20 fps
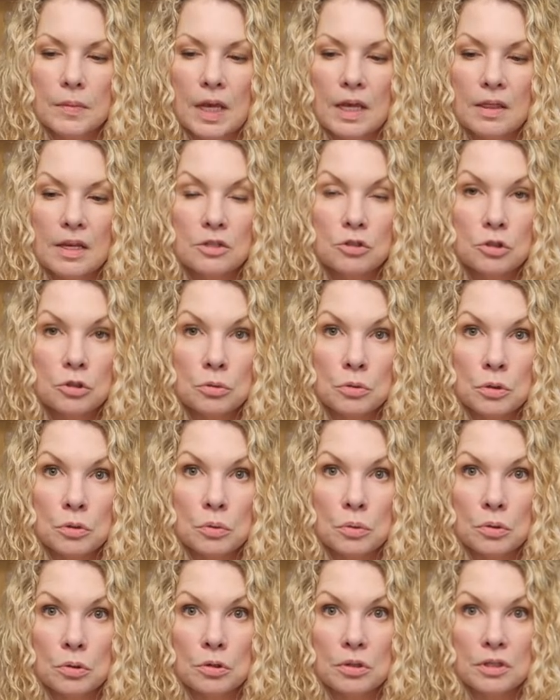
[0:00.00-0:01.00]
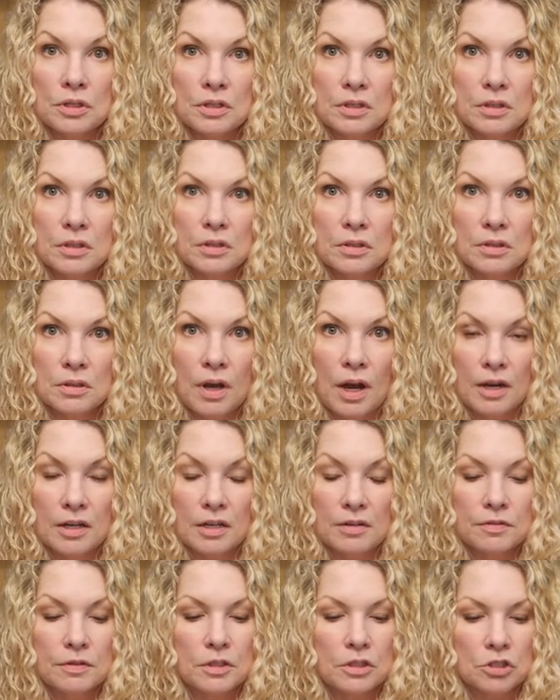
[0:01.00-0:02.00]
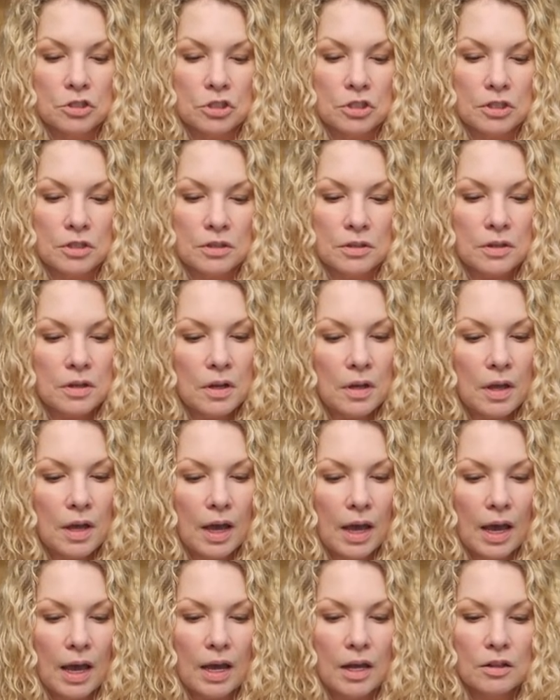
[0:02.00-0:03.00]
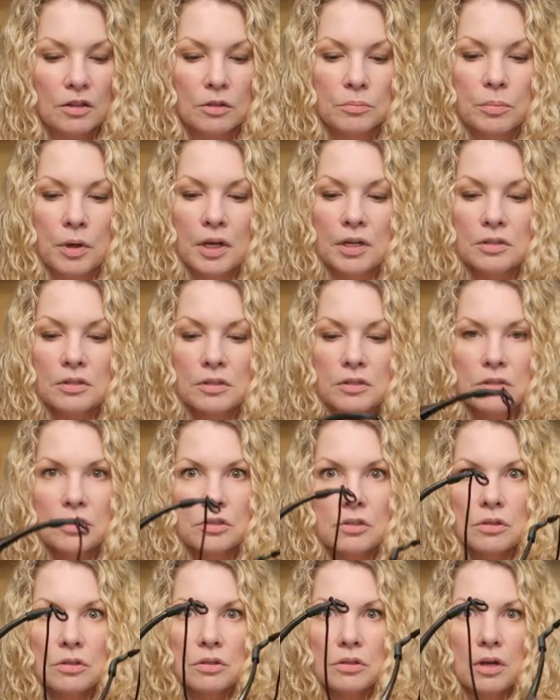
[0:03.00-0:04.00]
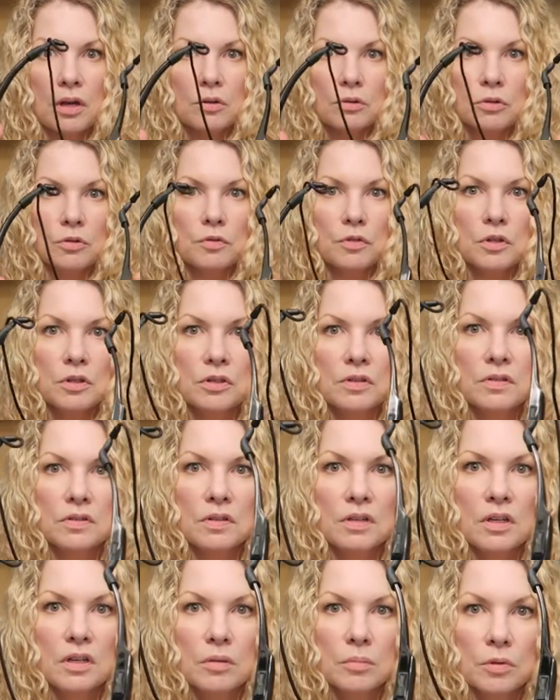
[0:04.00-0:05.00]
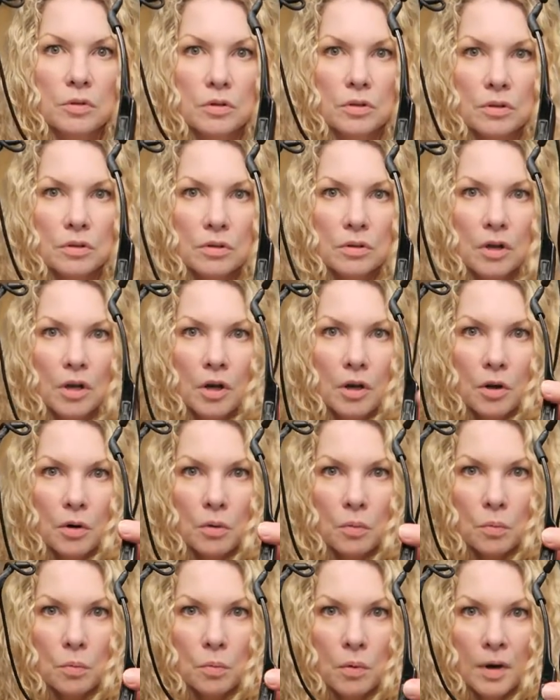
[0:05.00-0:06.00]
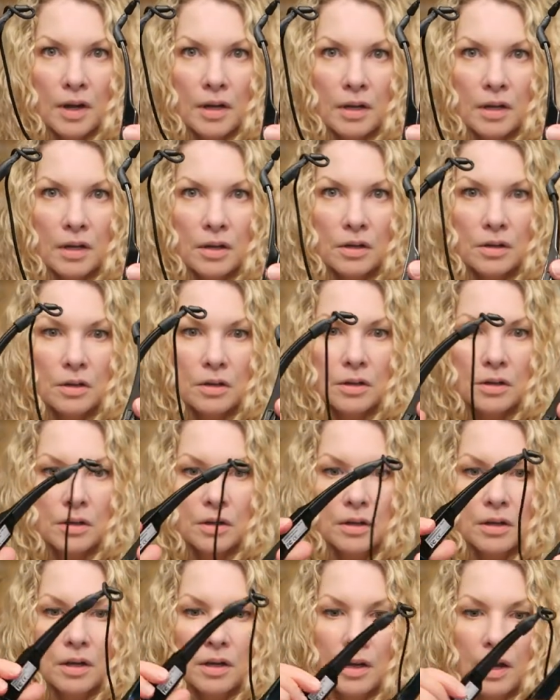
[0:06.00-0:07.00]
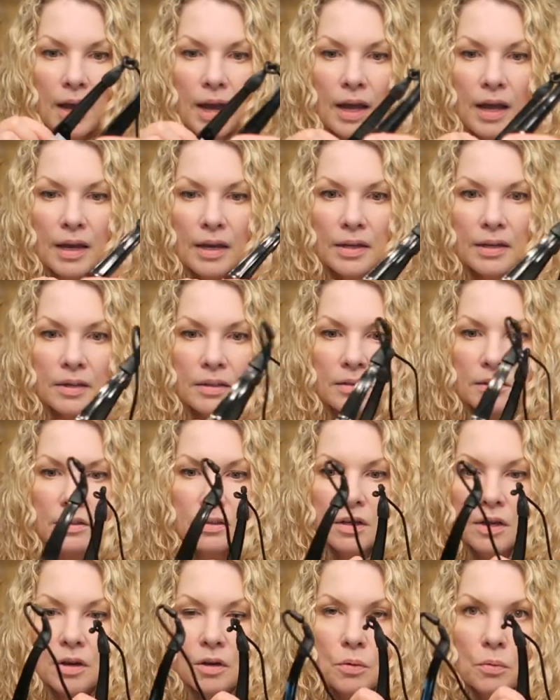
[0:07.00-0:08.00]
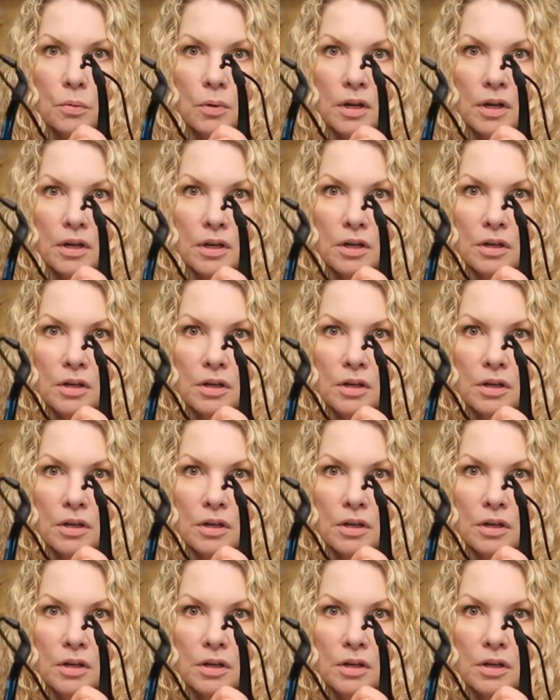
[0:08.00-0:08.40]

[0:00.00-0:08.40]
and they do record in high definition. And the buttons, I don't know if you can see it, but they're right here and right